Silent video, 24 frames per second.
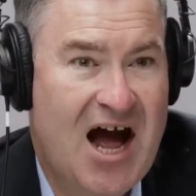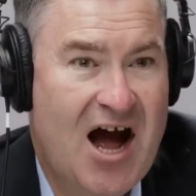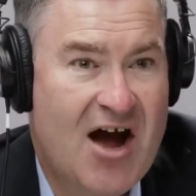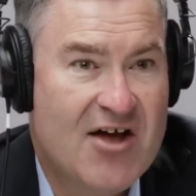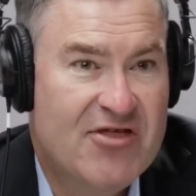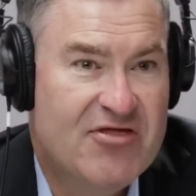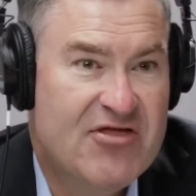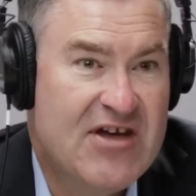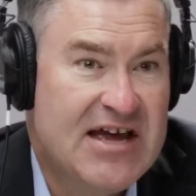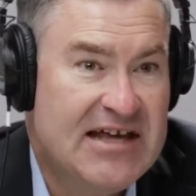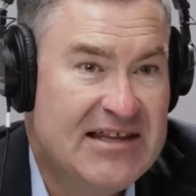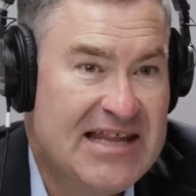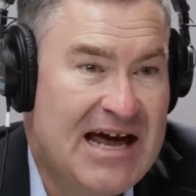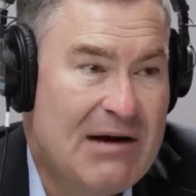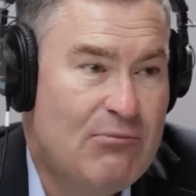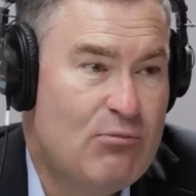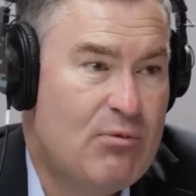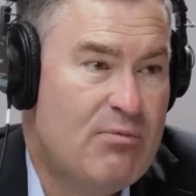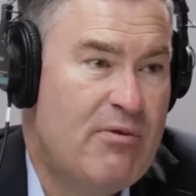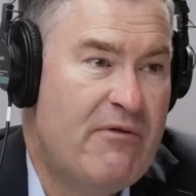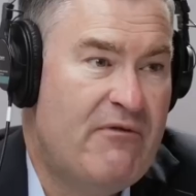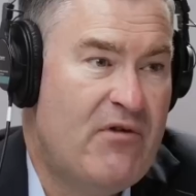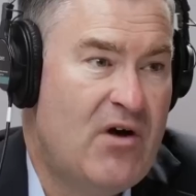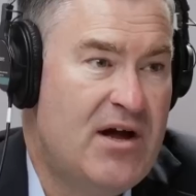I think that
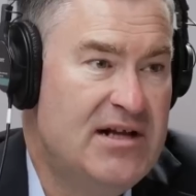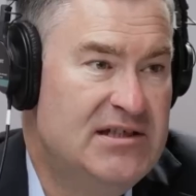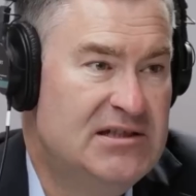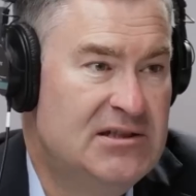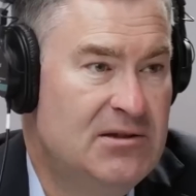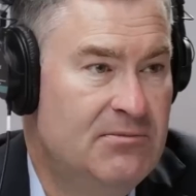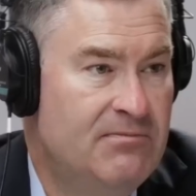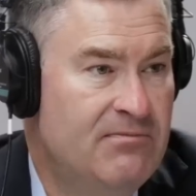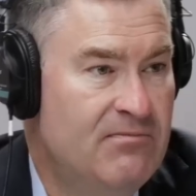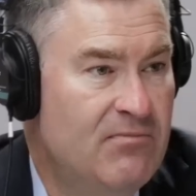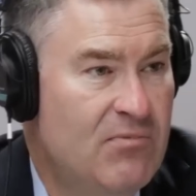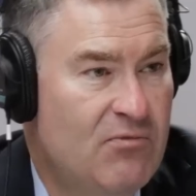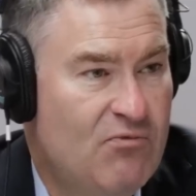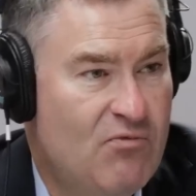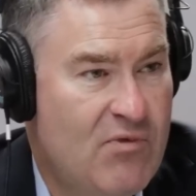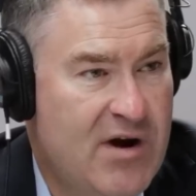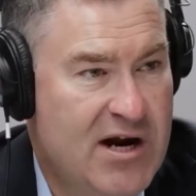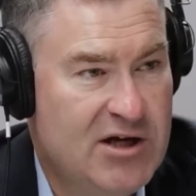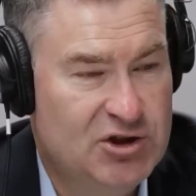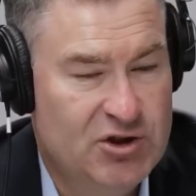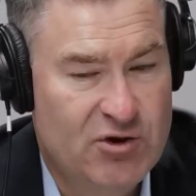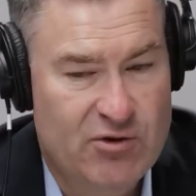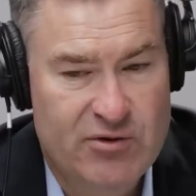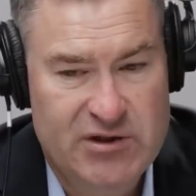would provide some
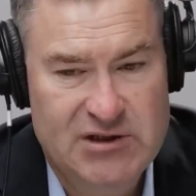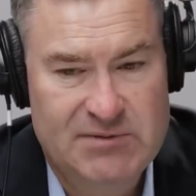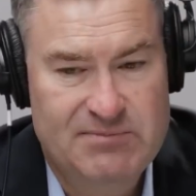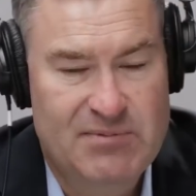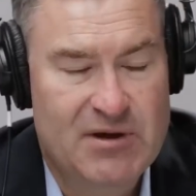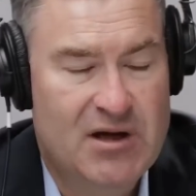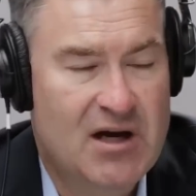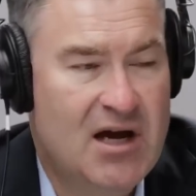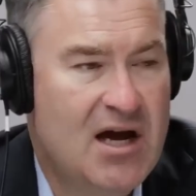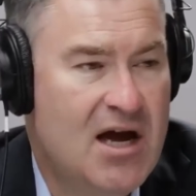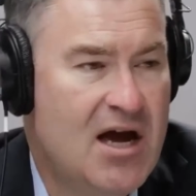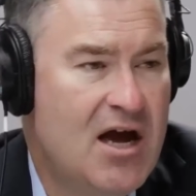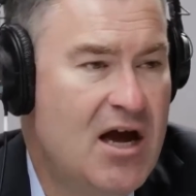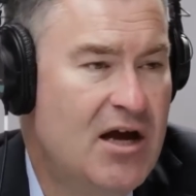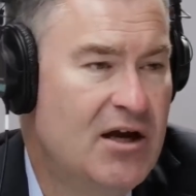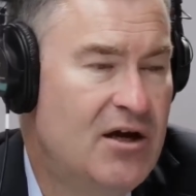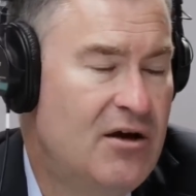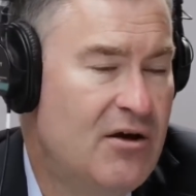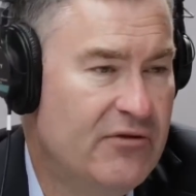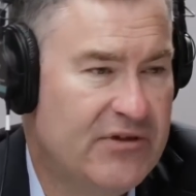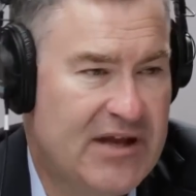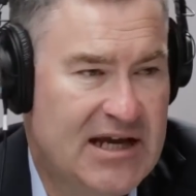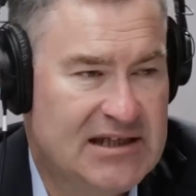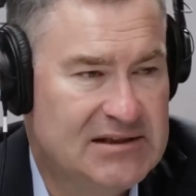reassurance, but
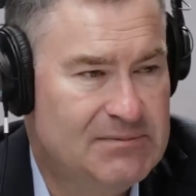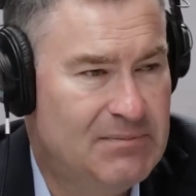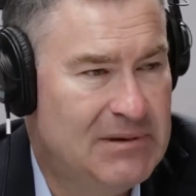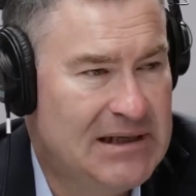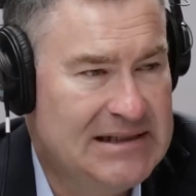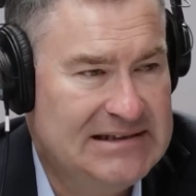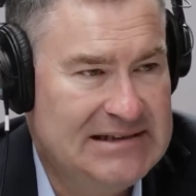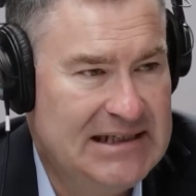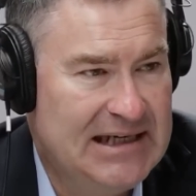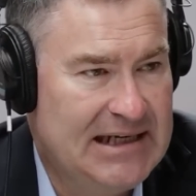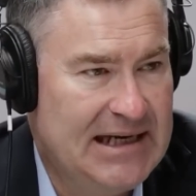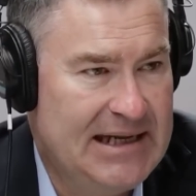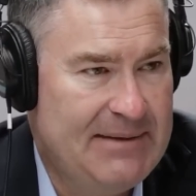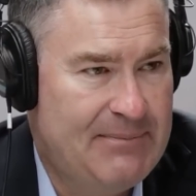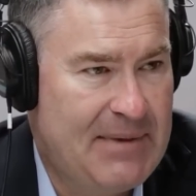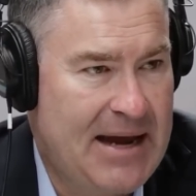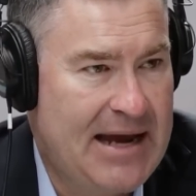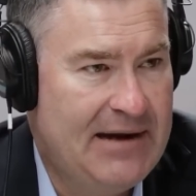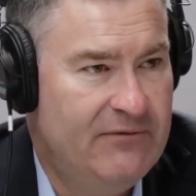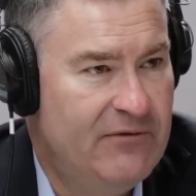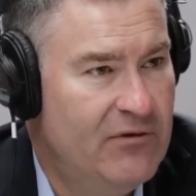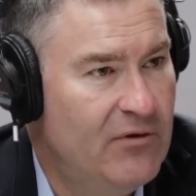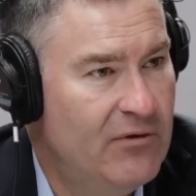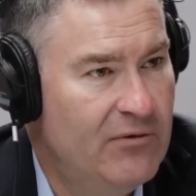God, that's politically
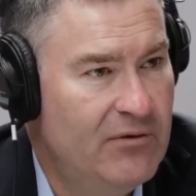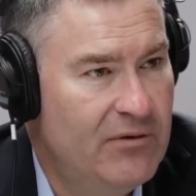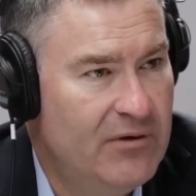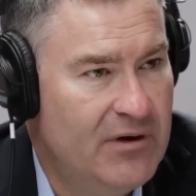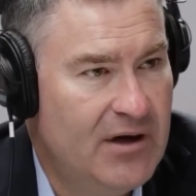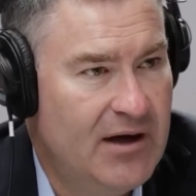painful.